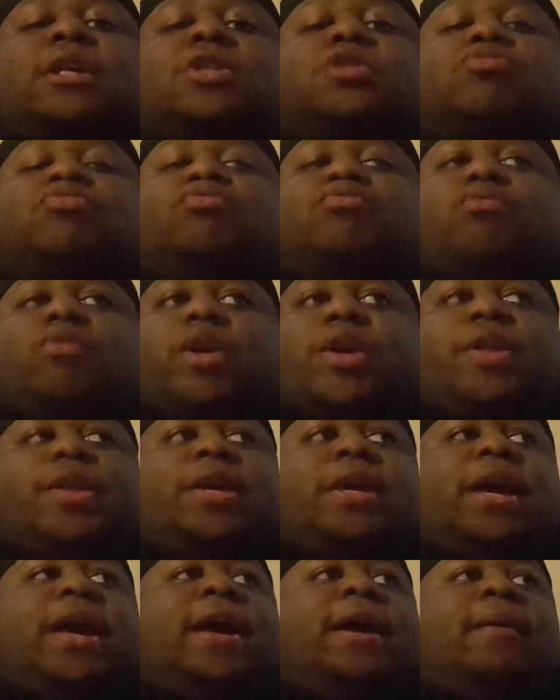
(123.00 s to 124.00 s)
is
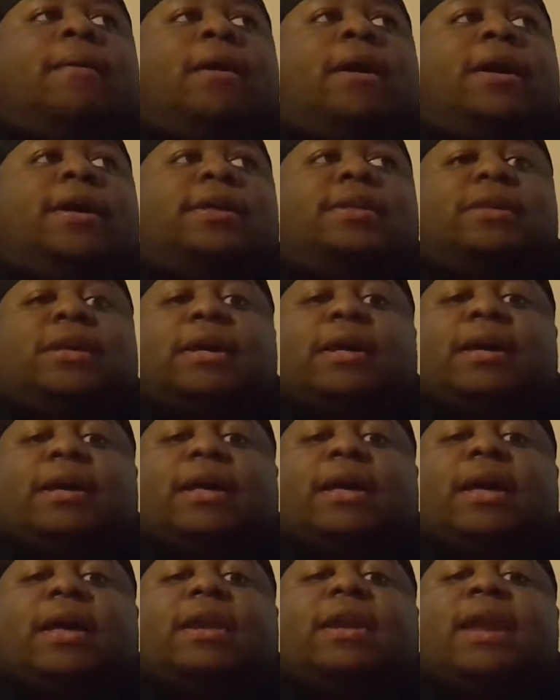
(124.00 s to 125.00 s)
really
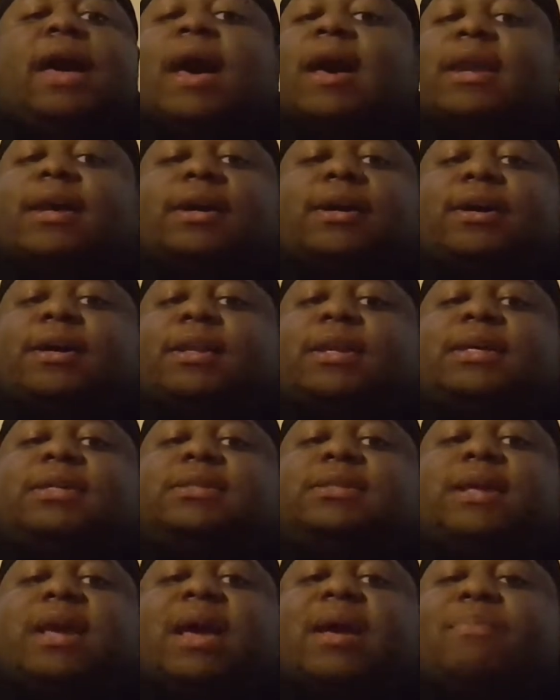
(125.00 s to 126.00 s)
not a good
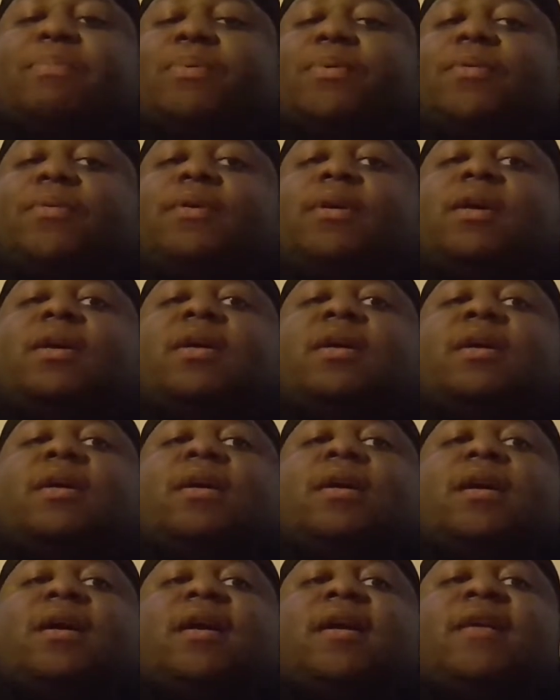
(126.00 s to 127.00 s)
example
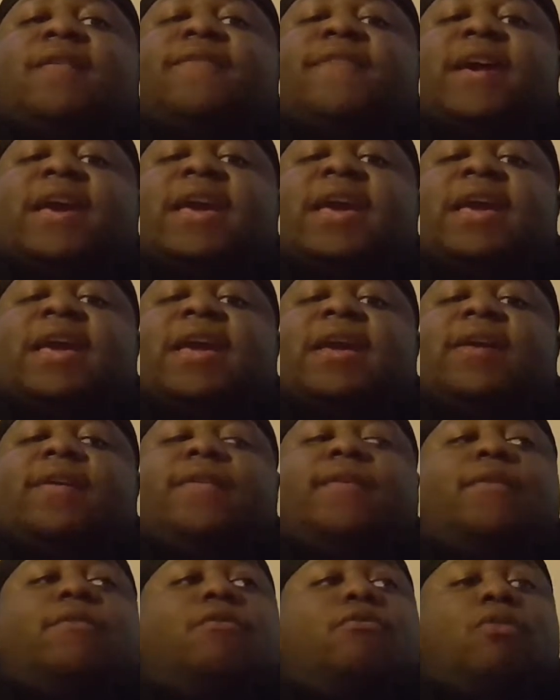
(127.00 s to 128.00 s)
of a
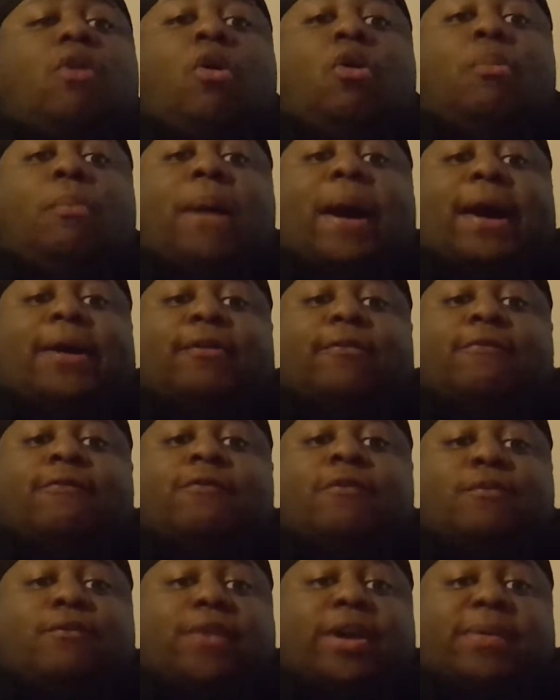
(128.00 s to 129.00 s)
role model
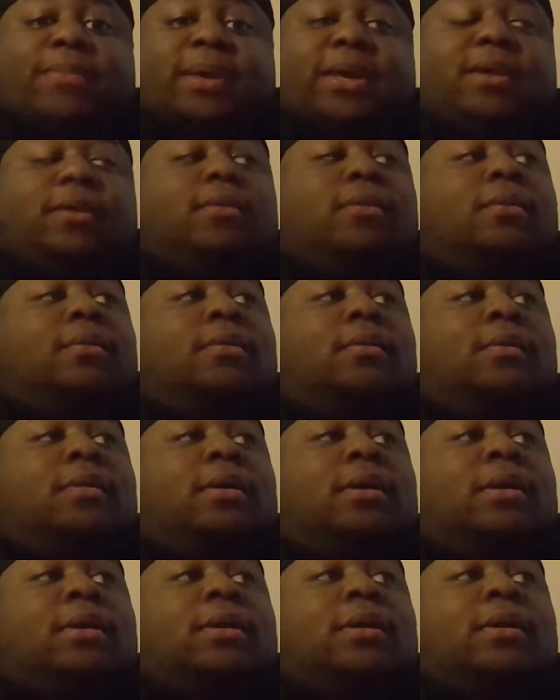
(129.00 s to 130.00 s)
for women.
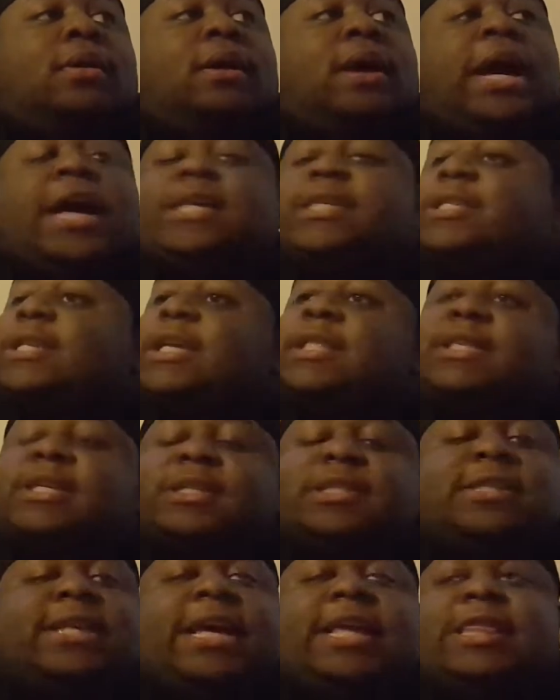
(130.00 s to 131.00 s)
I said
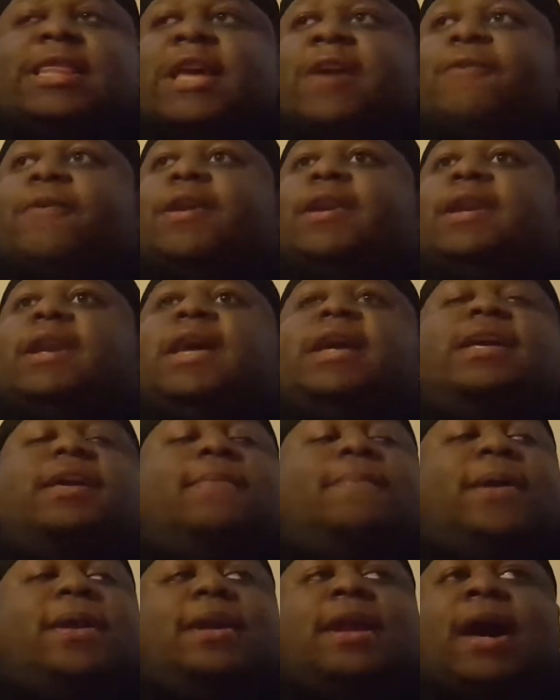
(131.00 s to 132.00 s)
the same thing with
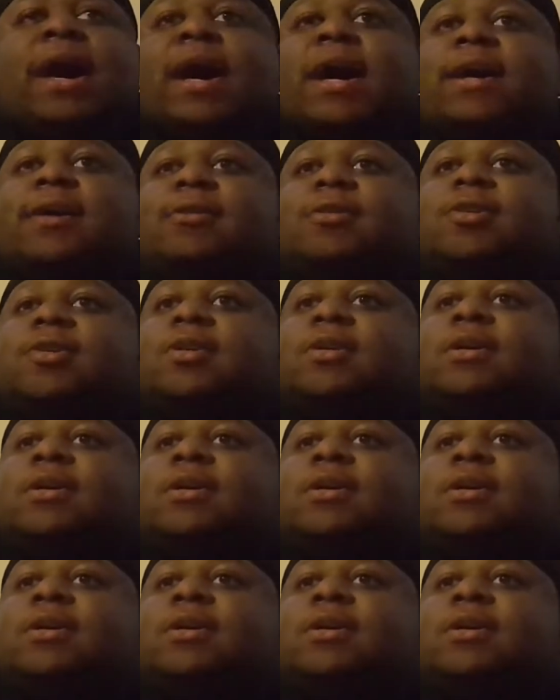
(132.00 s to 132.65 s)
Nicki Minaj,